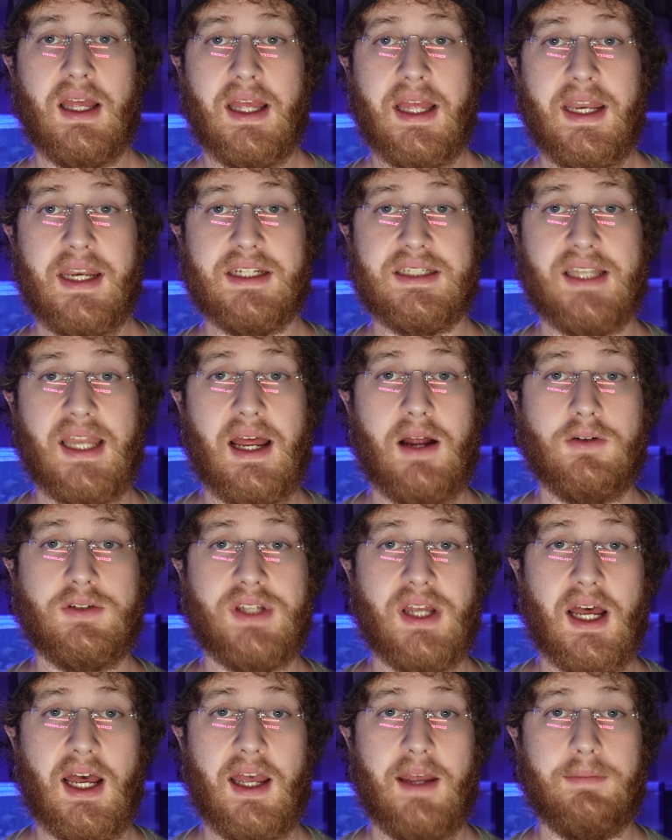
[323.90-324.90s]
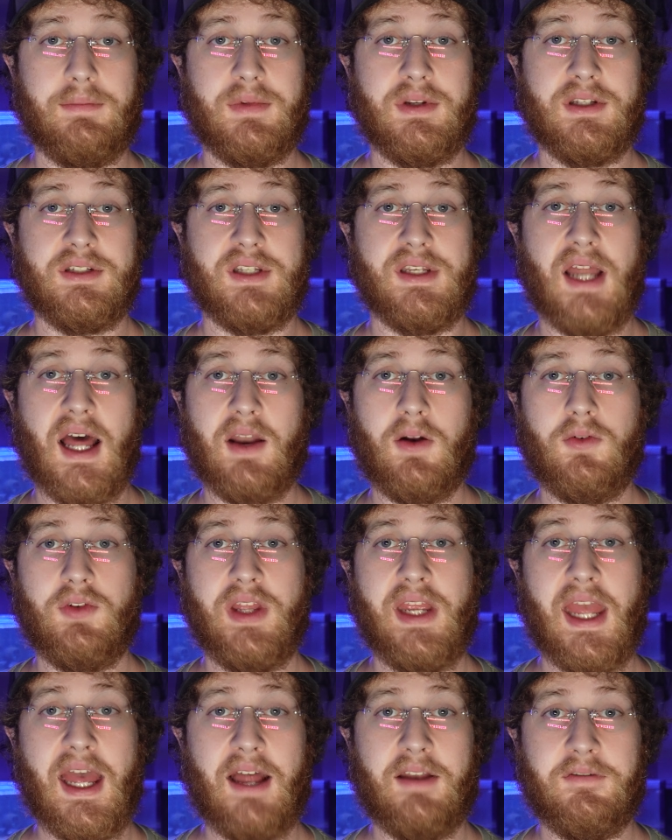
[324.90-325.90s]
It is now time to not
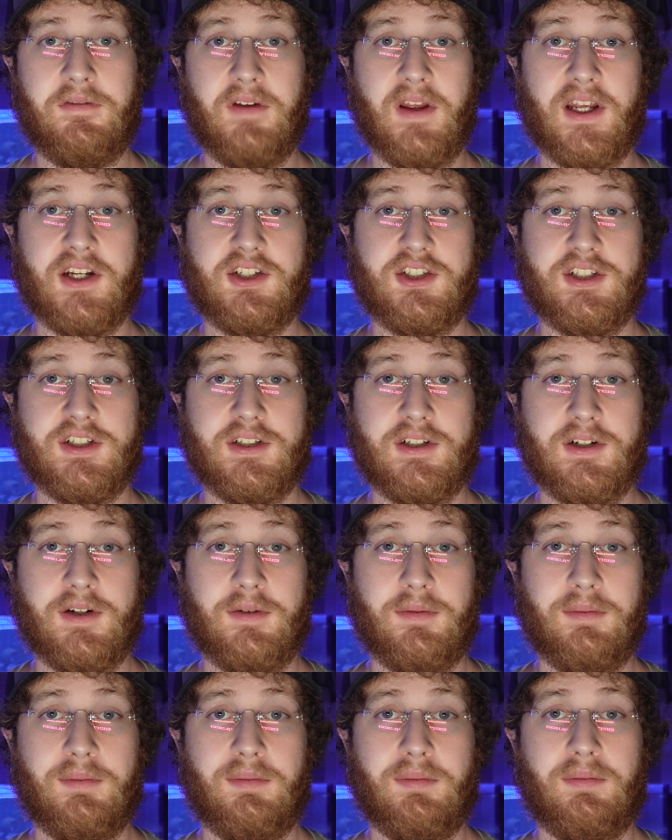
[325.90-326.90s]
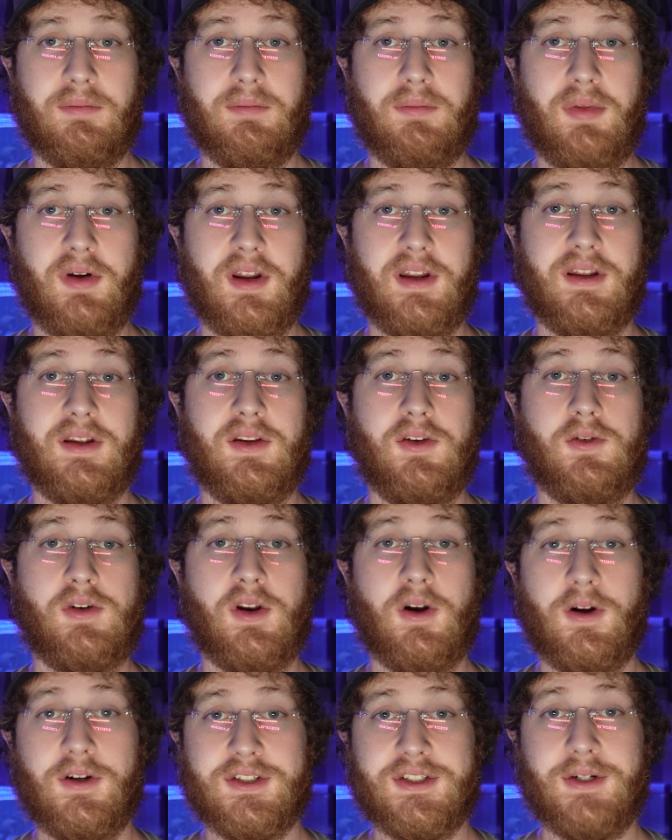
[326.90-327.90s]
only add fish, but you
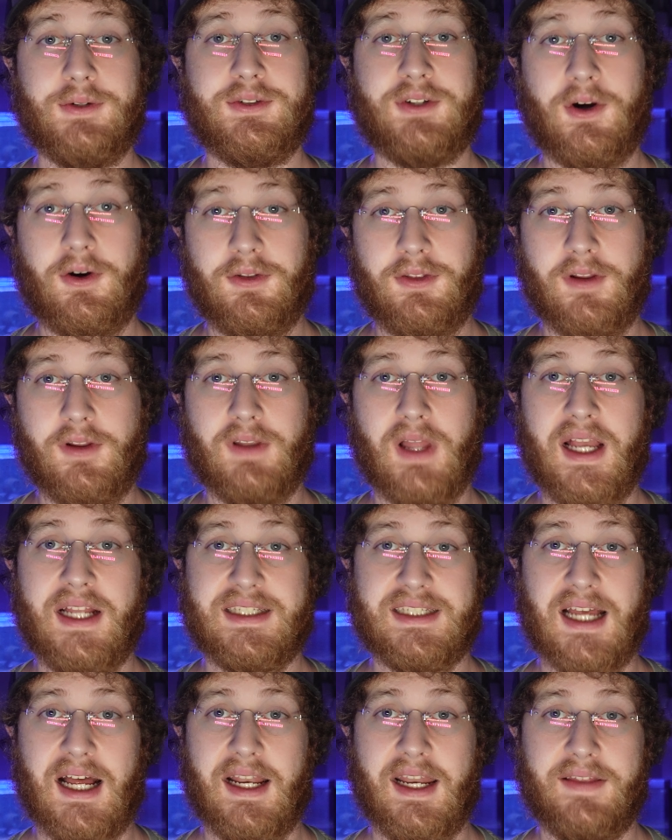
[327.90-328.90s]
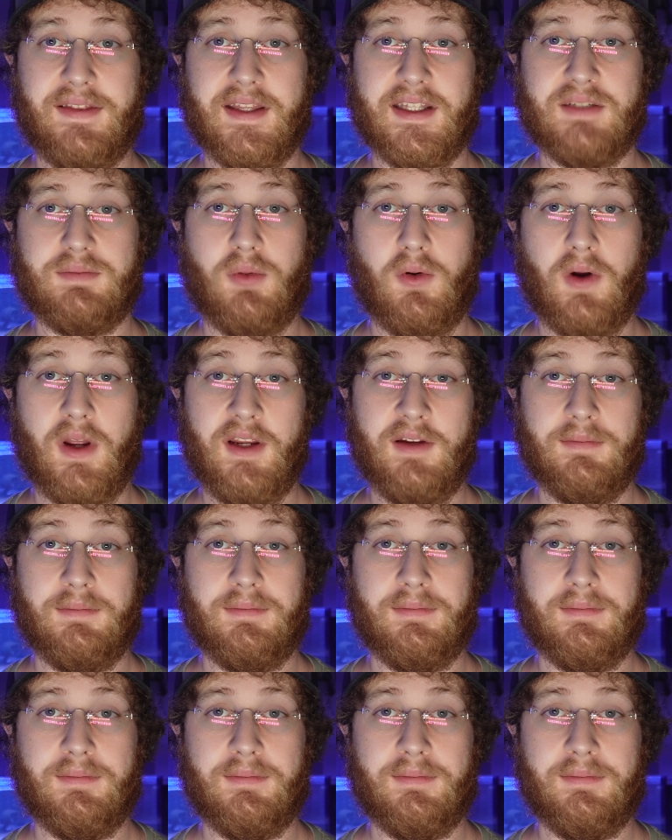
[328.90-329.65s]
can also turn the lights on at this point.